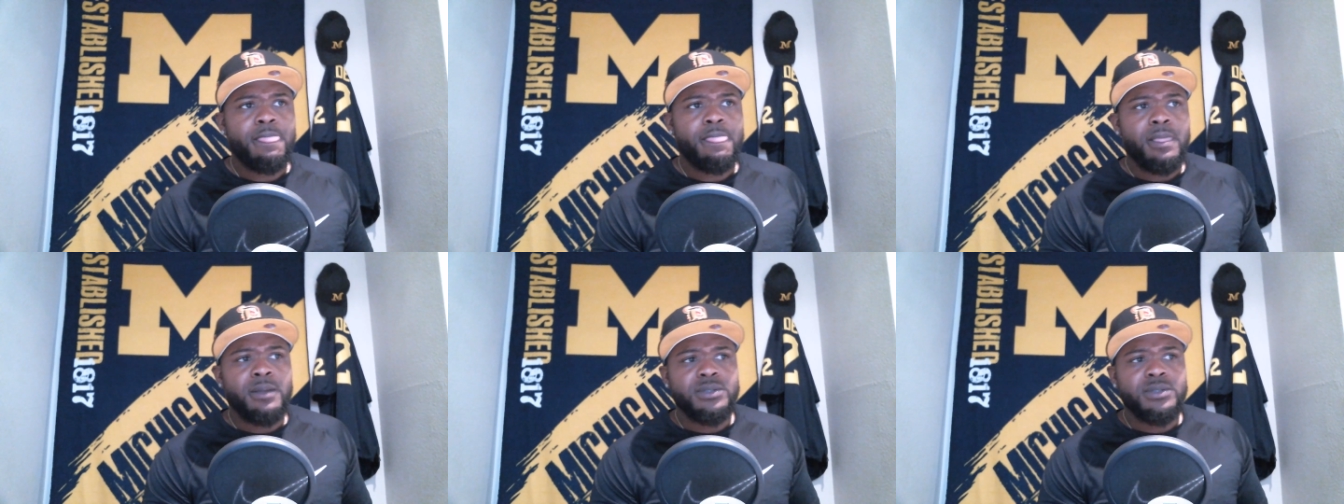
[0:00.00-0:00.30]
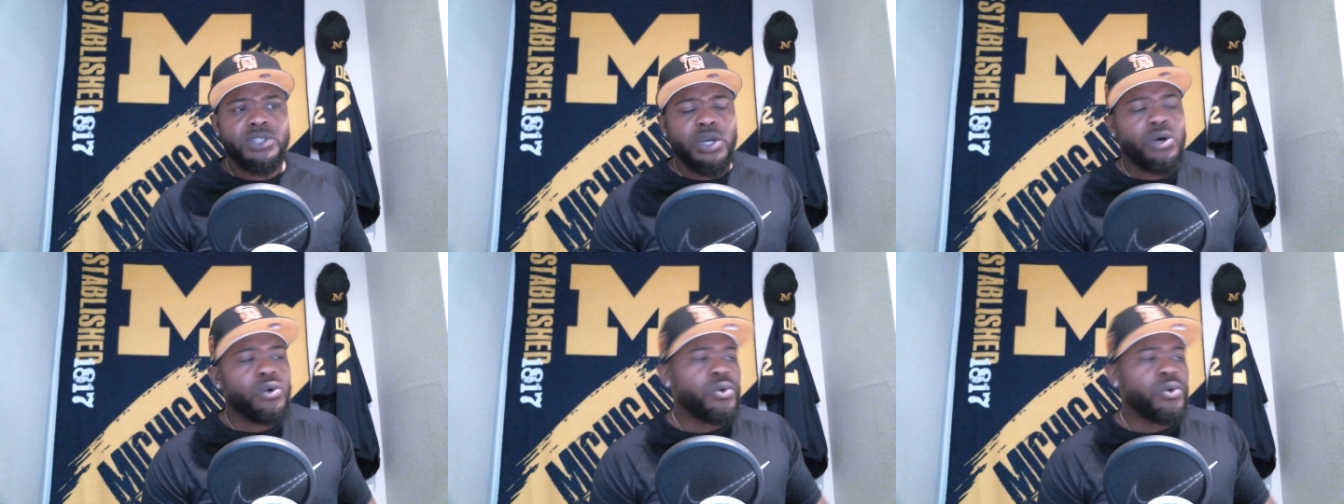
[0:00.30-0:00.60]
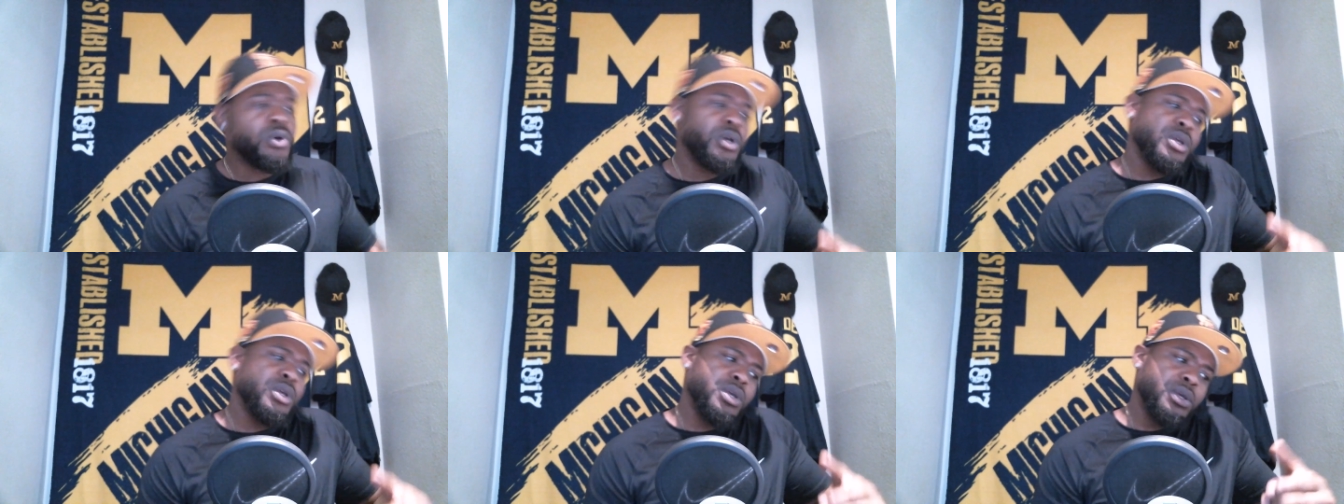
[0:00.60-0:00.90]
So
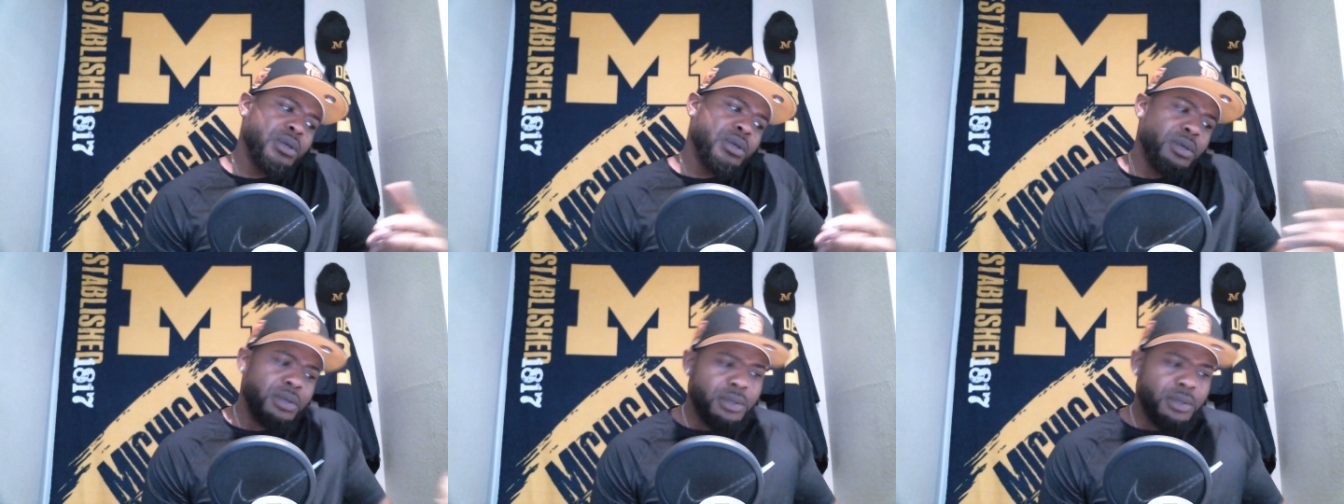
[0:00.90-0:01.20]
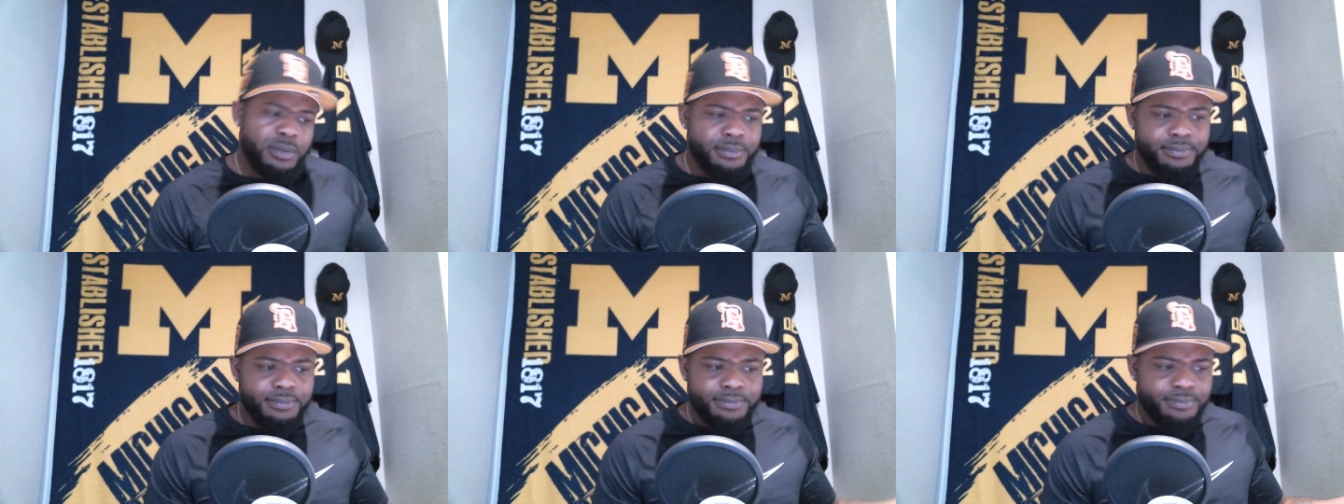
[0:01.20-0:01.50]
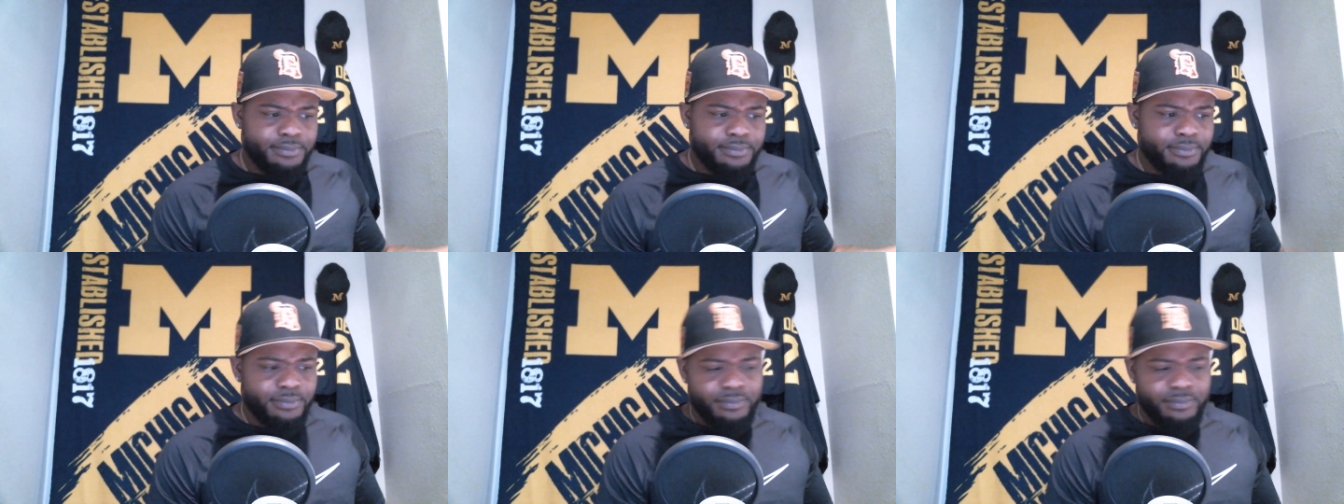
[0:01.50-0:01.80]

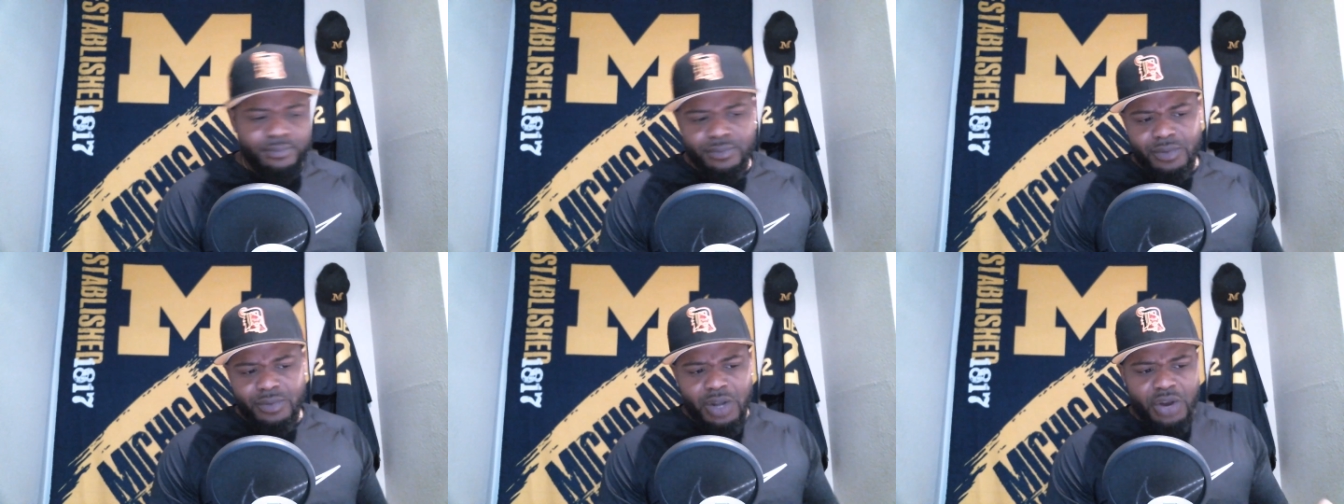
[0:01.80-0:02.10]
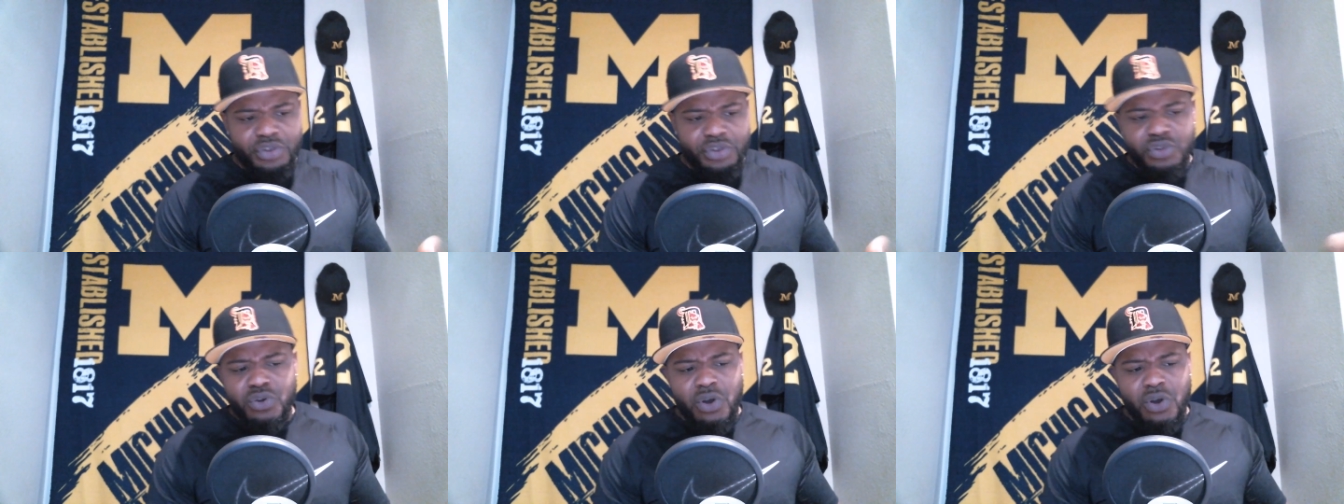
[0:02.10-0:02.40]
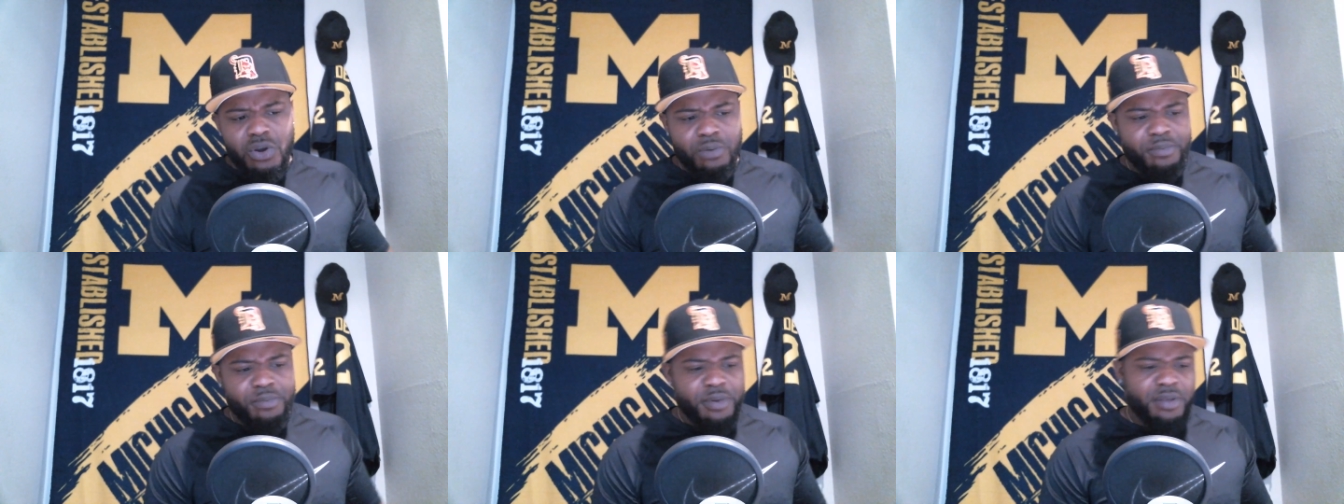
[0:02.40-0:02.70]
Are you
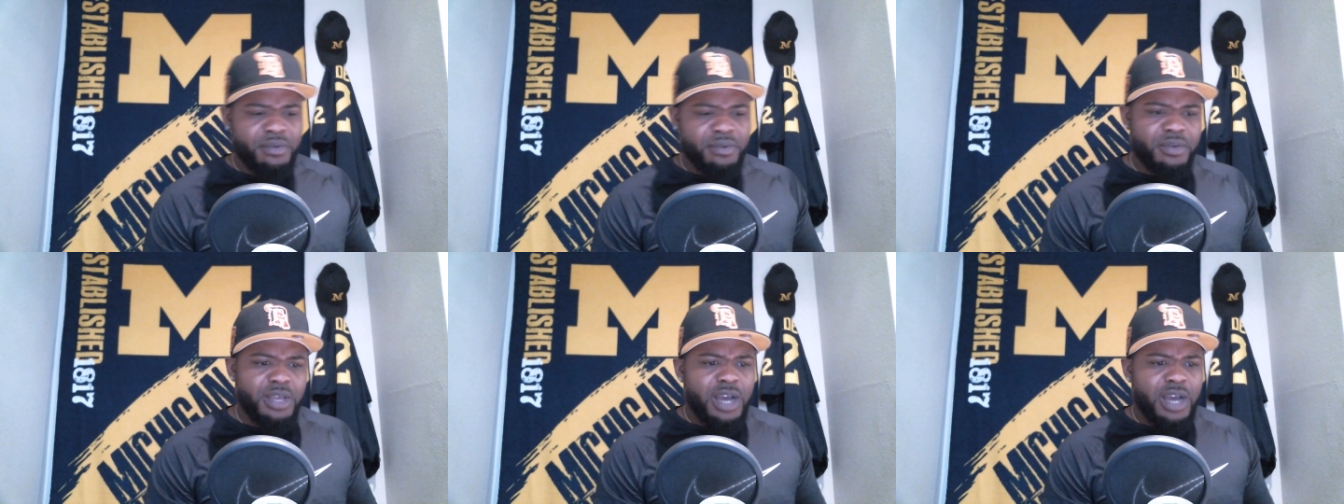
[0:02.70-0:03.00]
going to be?